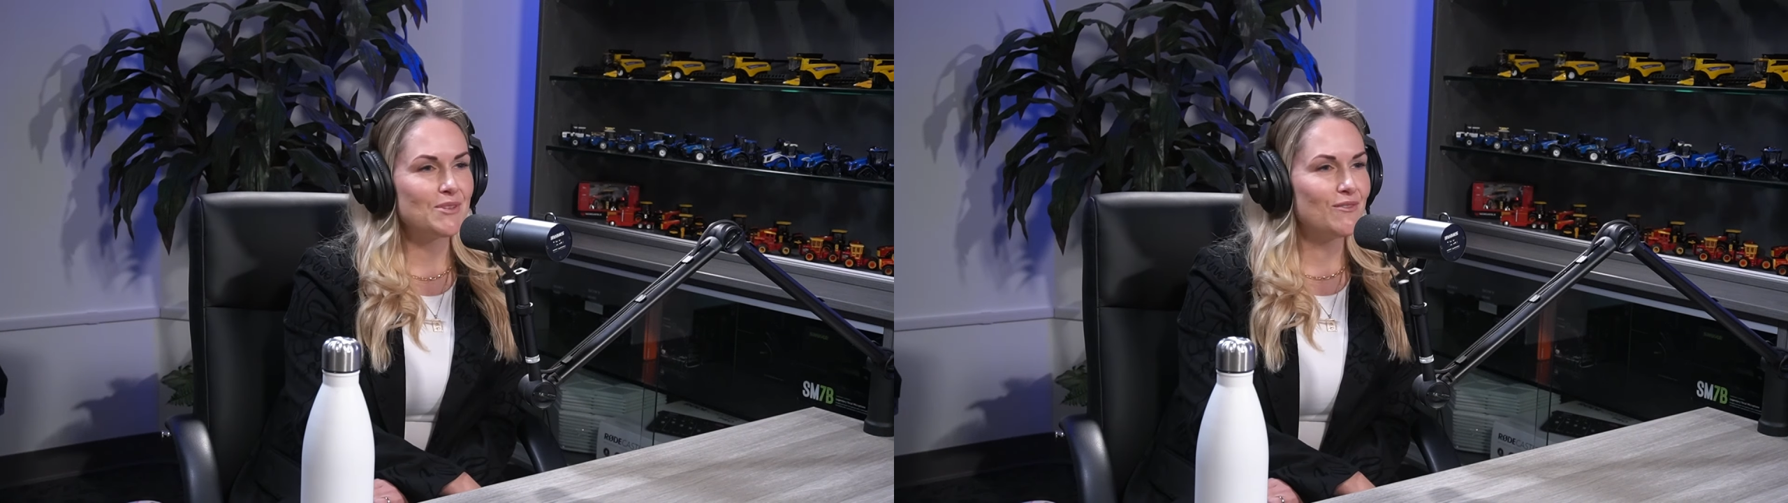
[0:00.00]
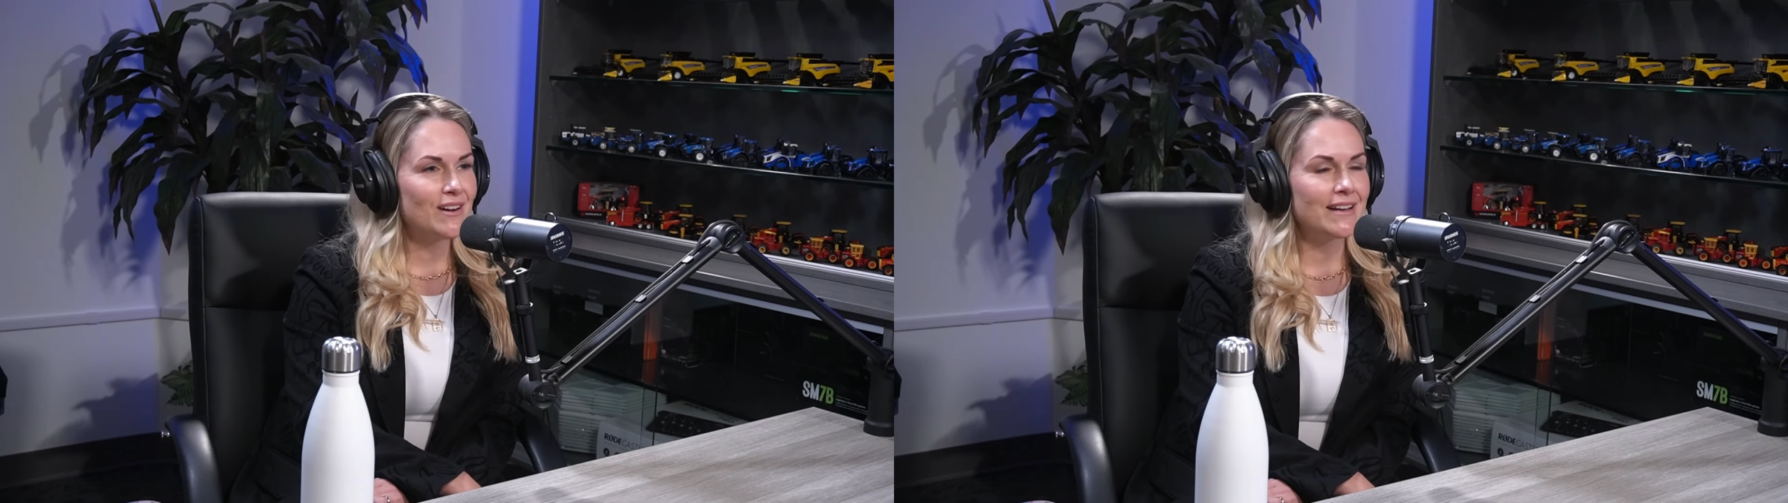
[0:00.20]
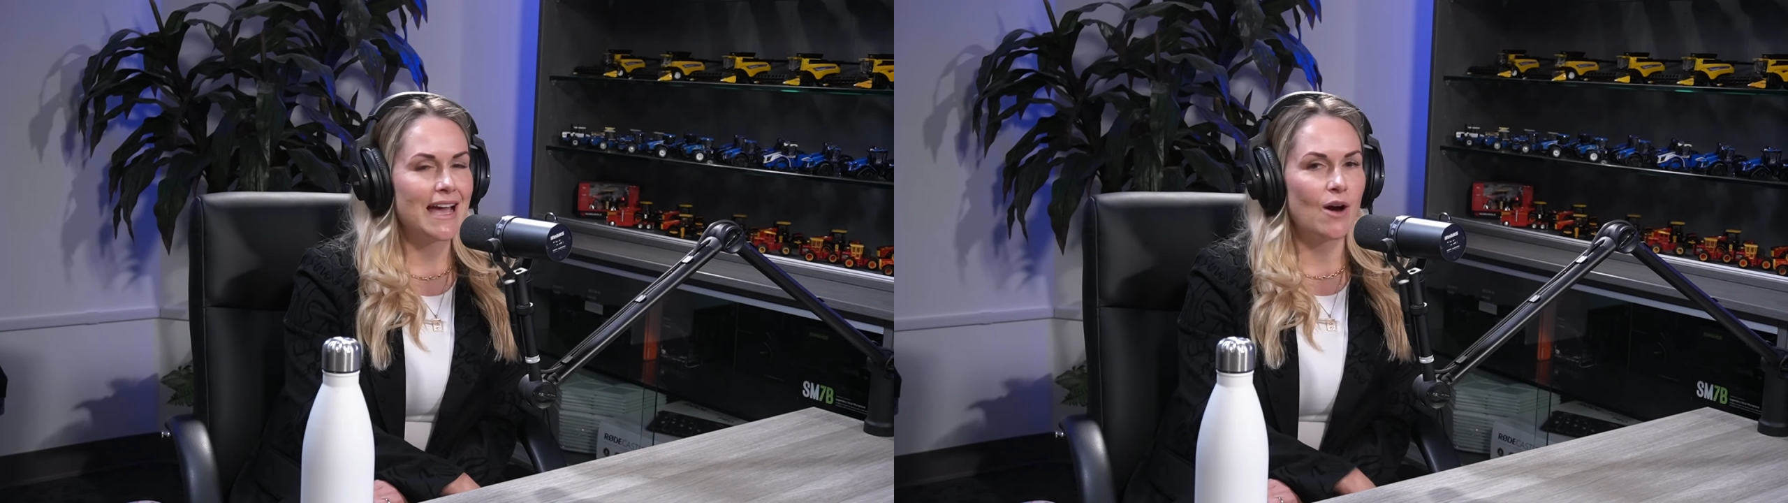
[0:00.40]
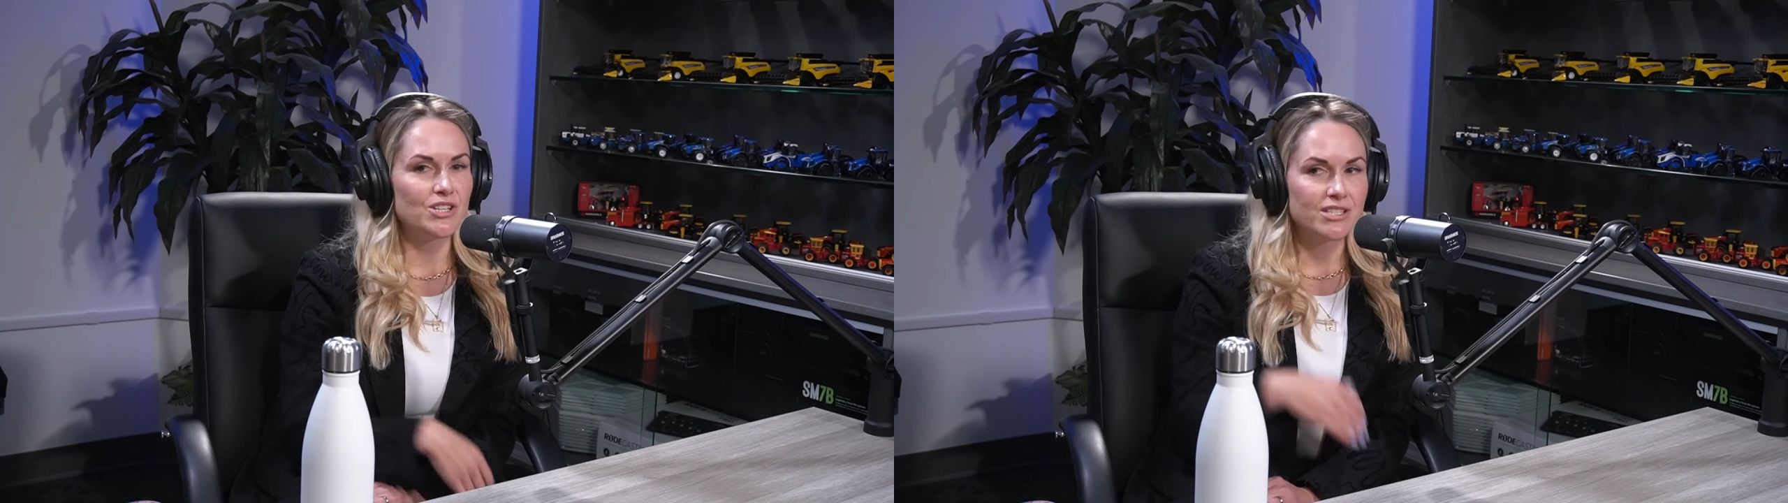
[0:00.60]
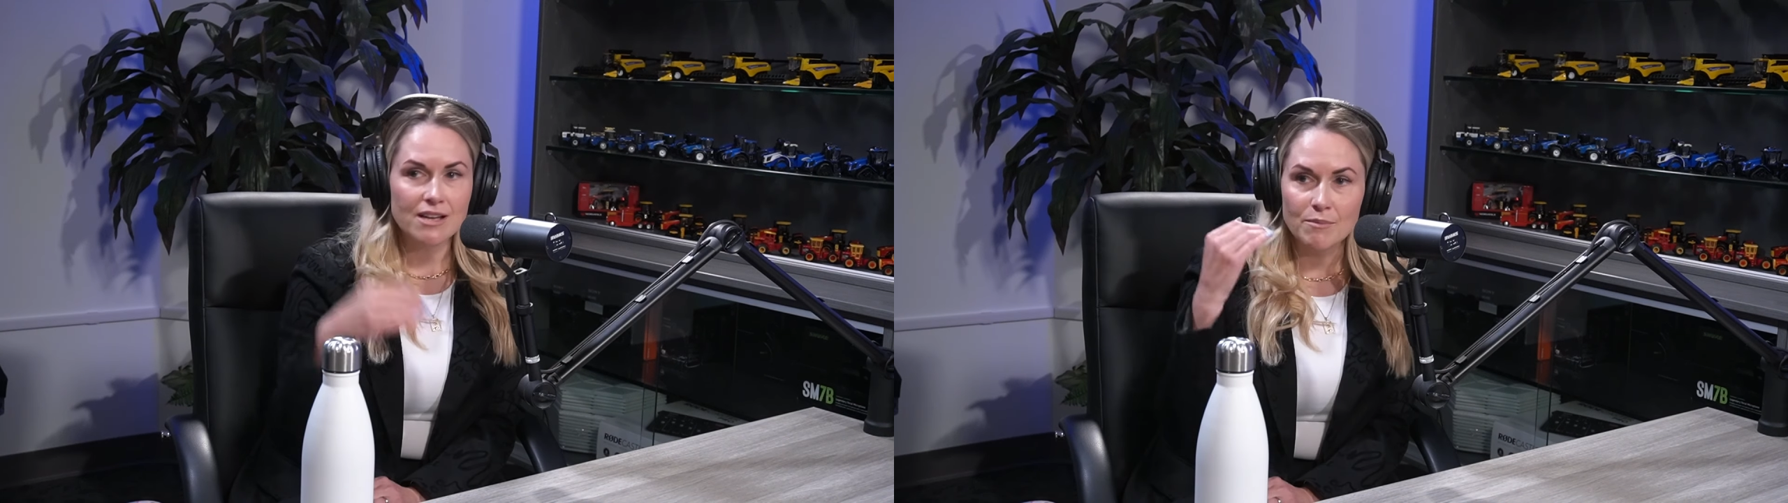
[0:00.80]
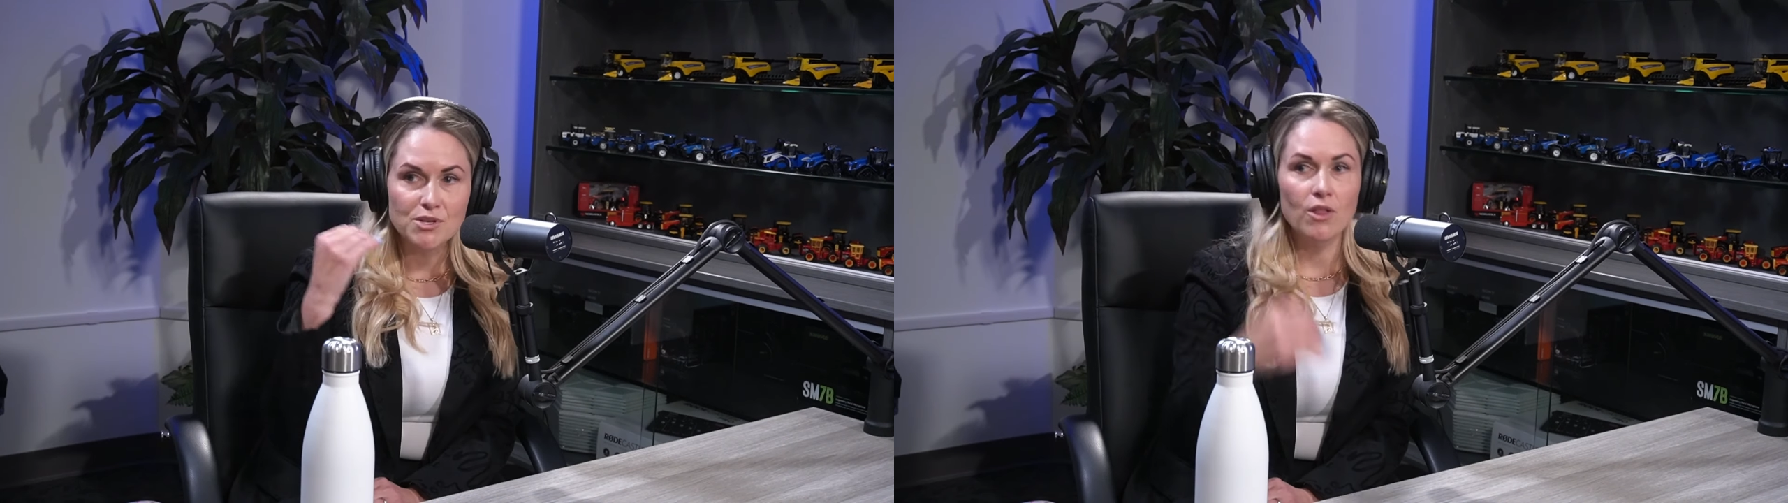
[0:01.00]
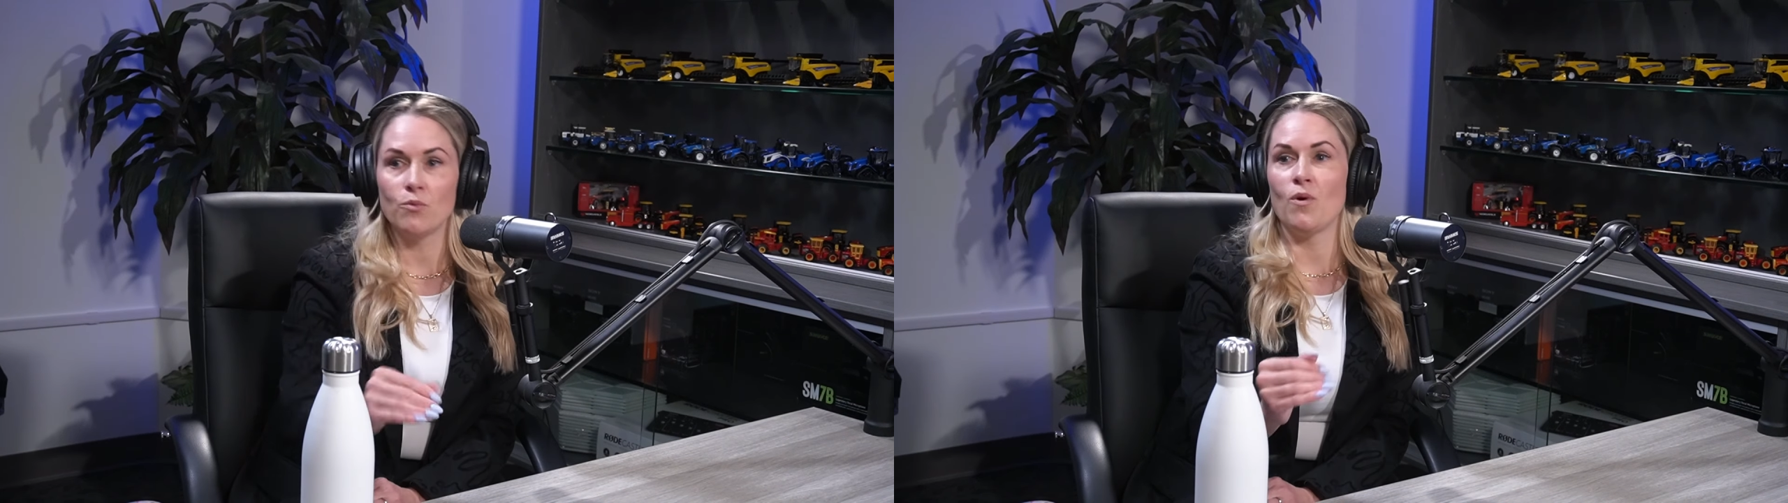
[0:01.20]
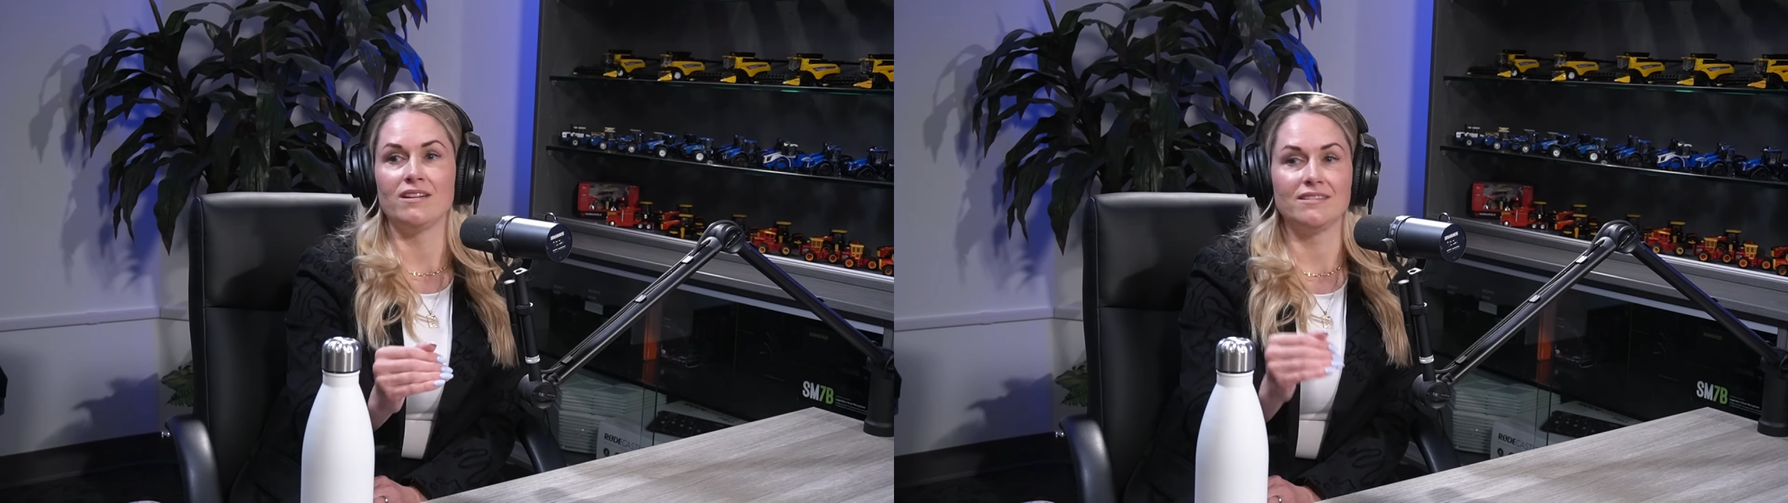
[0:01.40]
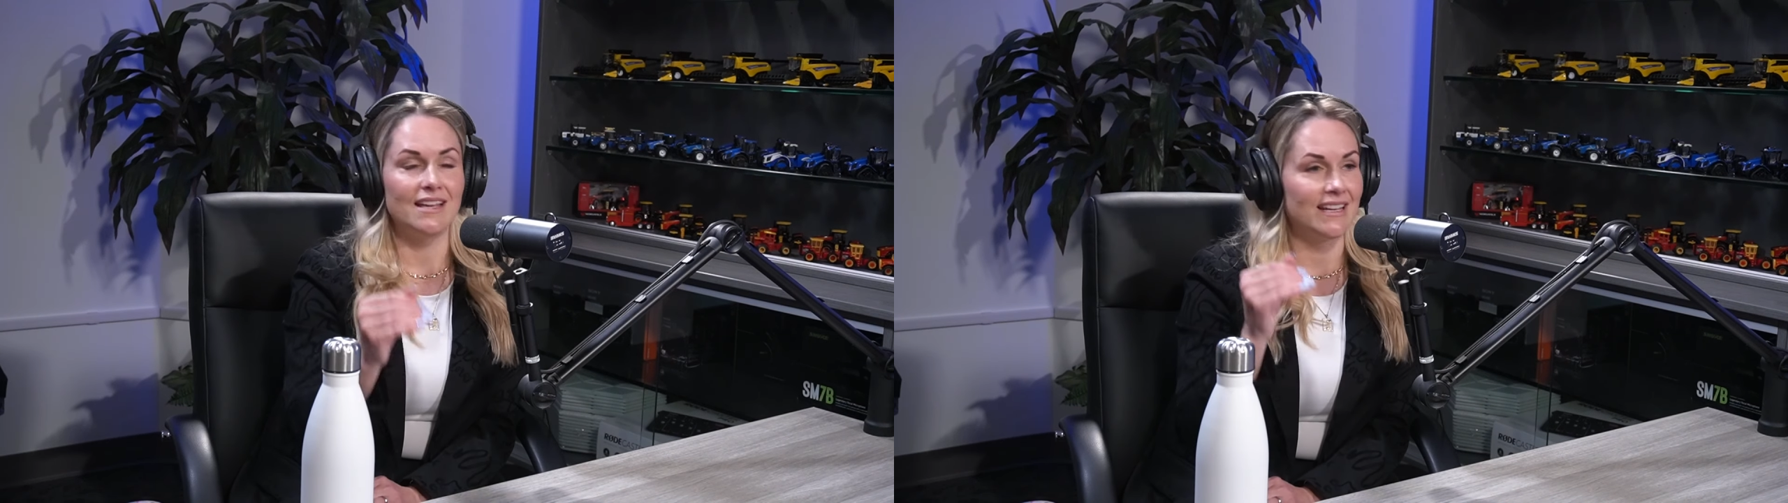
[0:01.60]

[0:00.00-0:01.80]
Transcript: over and now it just comes all in one.